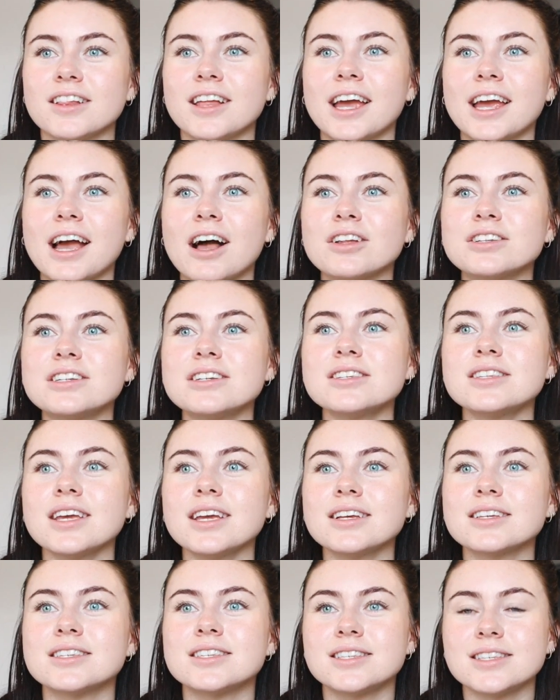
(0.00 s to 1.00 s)
Like I'll just
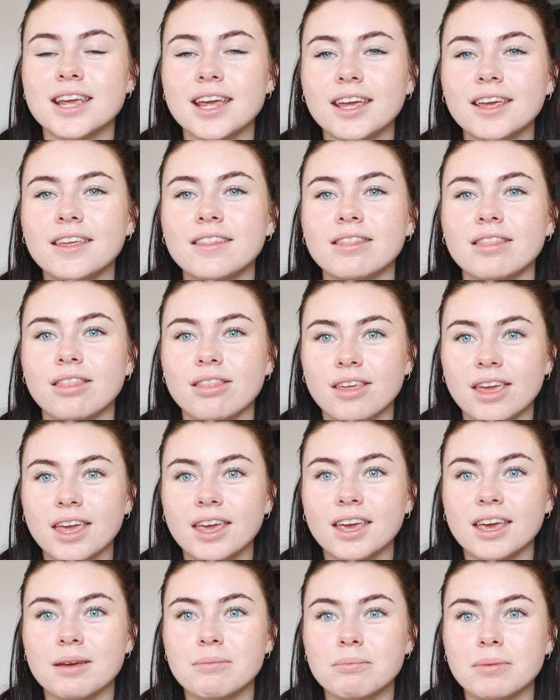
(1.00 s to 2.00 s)
like sit and
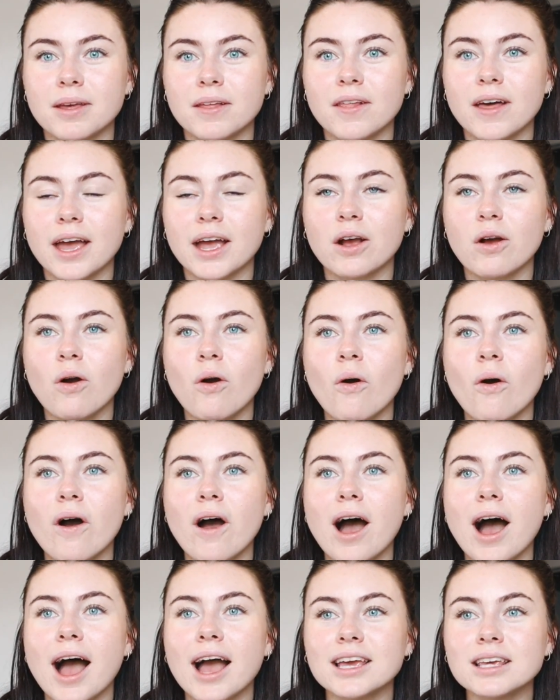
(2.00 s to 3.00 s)
think and be like,
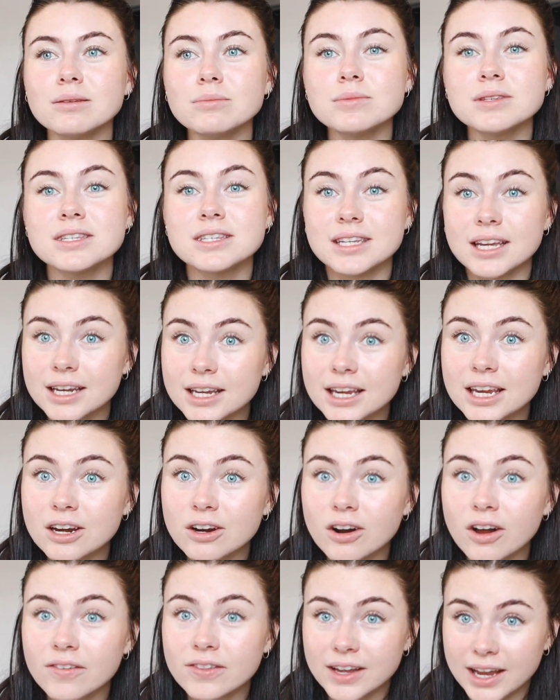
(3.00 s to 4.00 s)
I am sitting
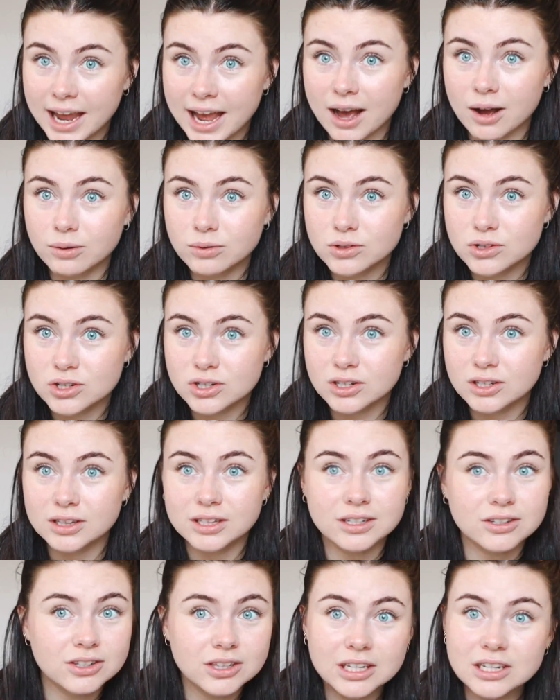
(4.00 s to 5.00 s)
here on the couch
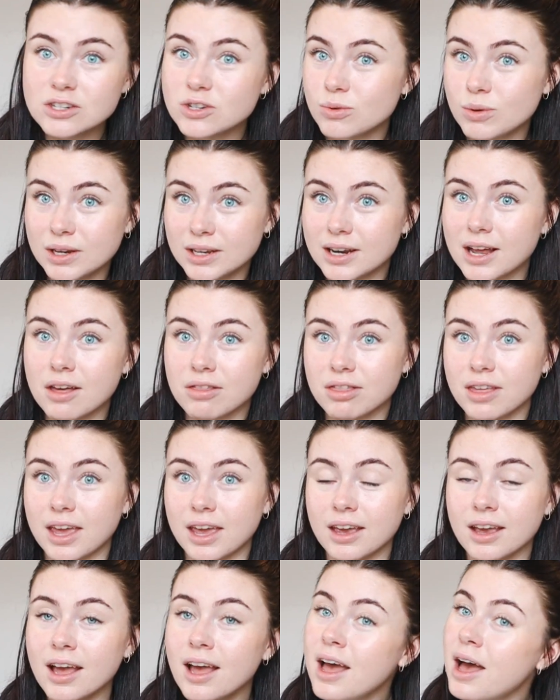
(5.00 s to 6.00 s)
literally doing
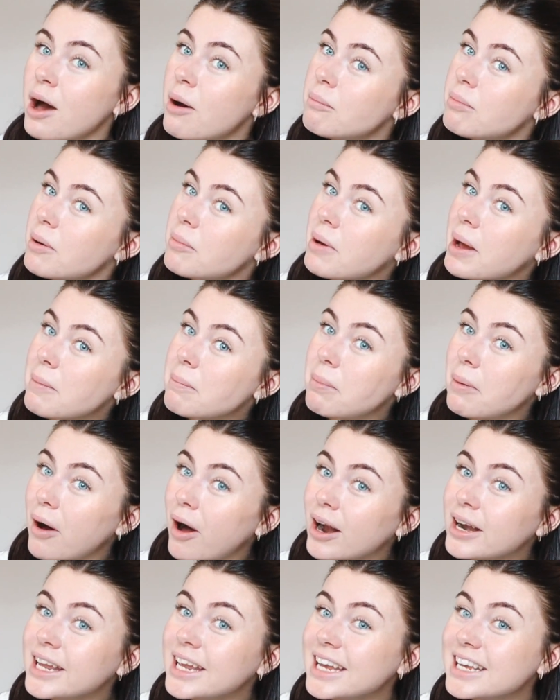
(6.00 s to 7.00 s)
nothing, but my
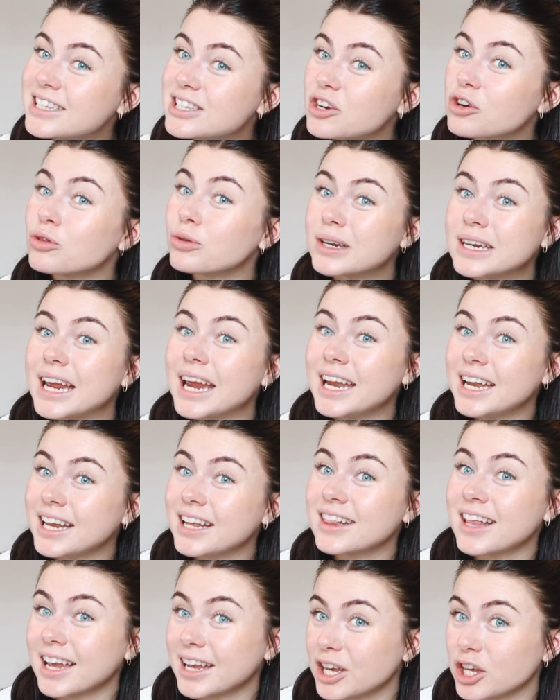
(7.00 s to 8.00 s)
body is
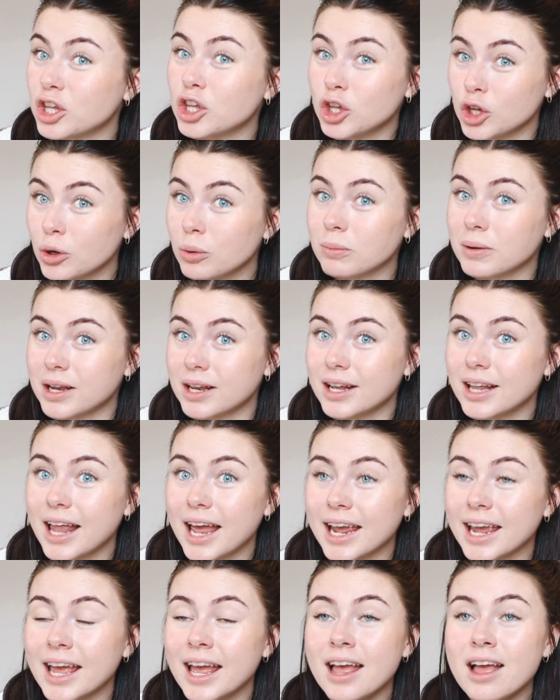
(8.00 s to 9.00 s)
creating like a human.
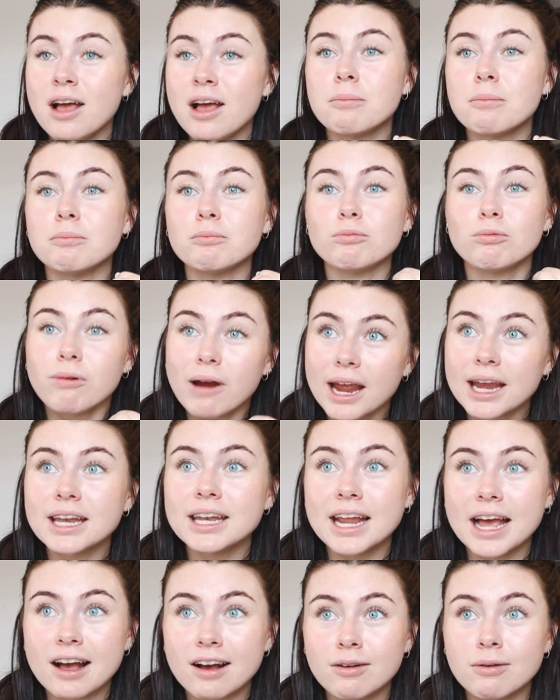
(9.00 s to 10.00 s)
Like right
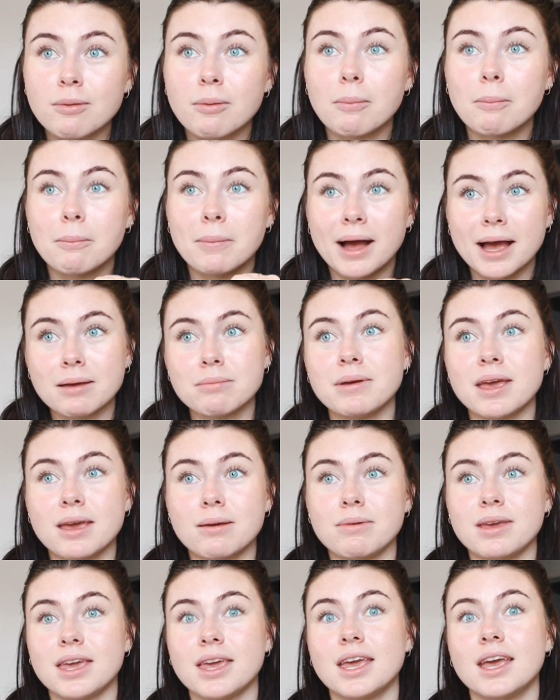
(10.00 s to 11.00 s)
now, my
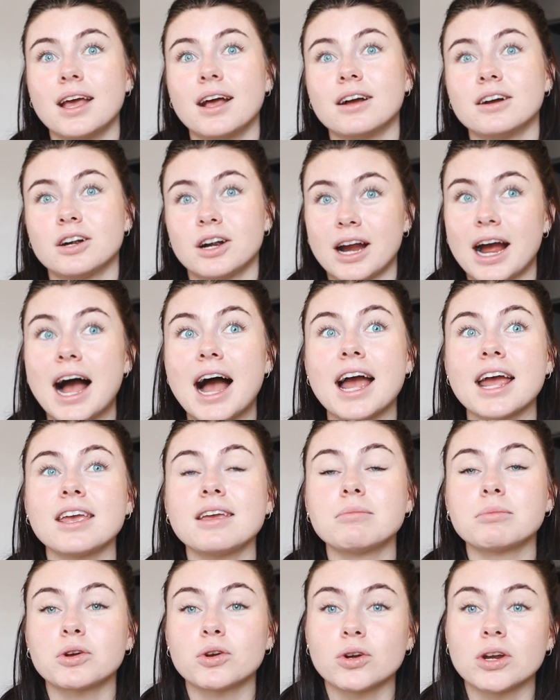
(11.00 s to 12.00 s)
baby, I
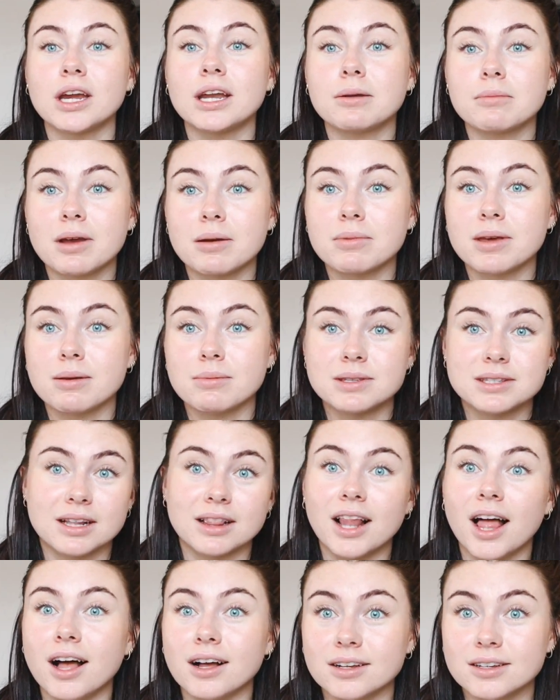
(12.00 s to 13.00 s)
am creating my baby's
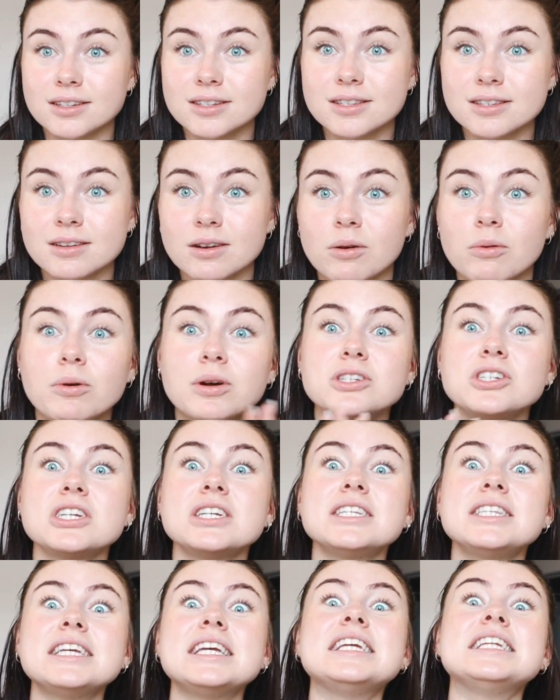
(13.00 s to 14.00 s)
lungs, which
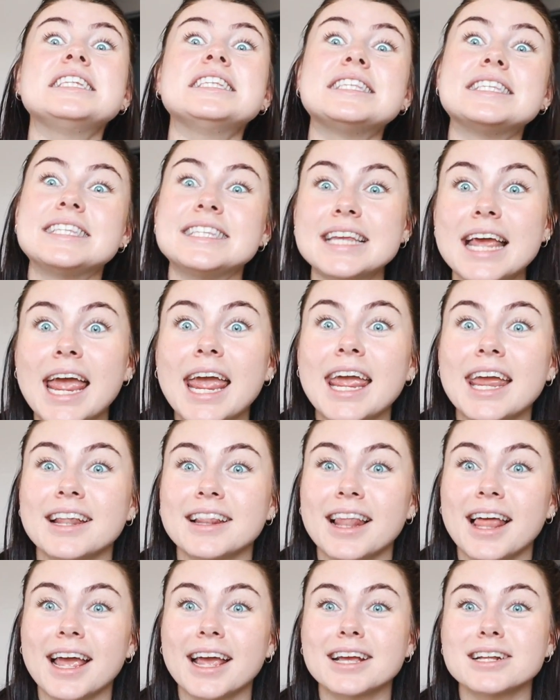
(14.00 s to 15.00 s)
is
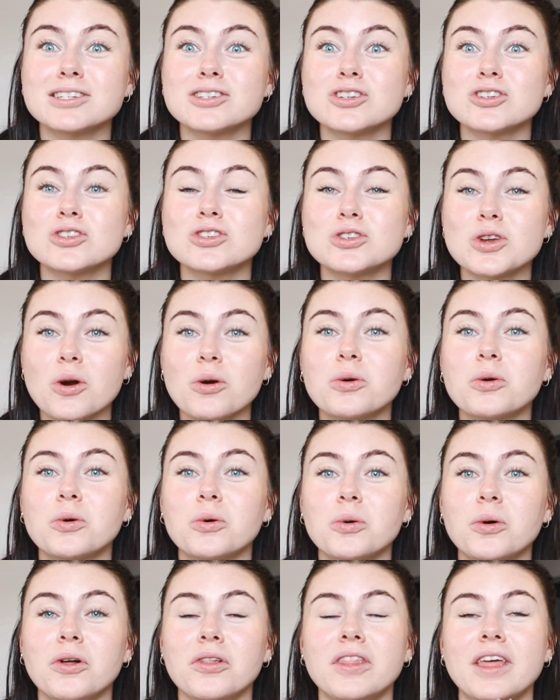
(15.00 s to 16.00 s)
insane. Like it's just so
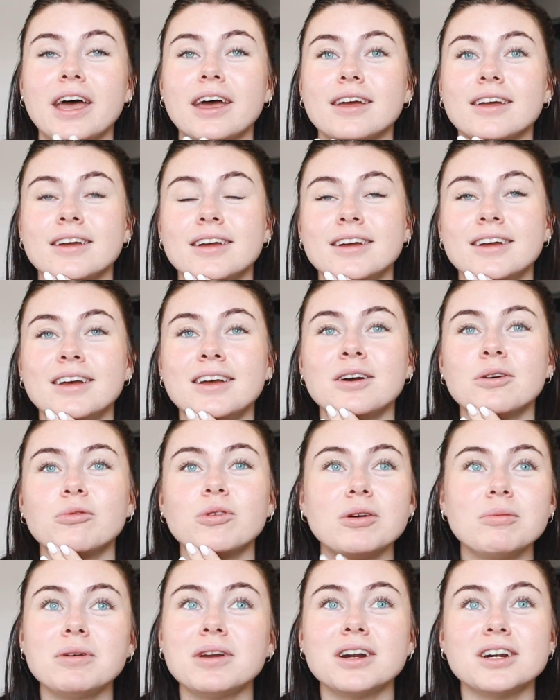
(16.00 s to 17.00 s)
cool that
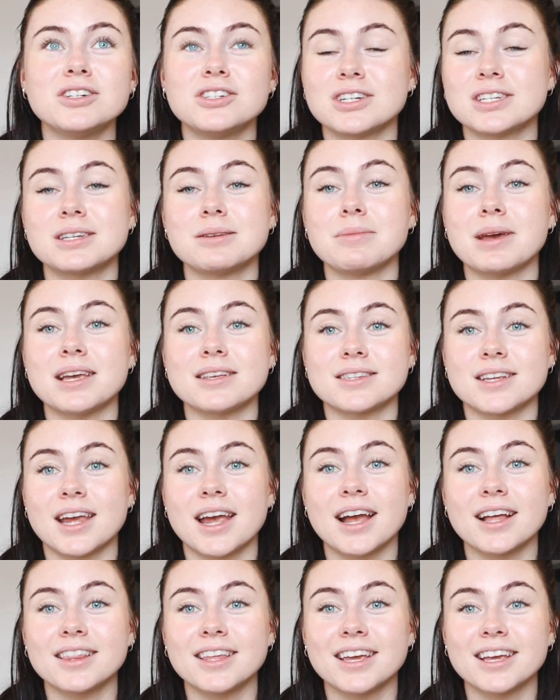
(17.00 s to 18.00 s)
women are just
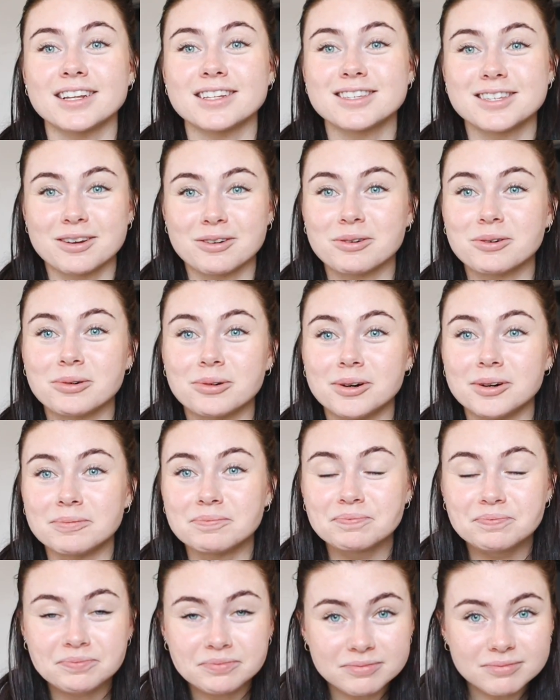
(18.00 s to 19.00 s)
amazing. I think it's so cool.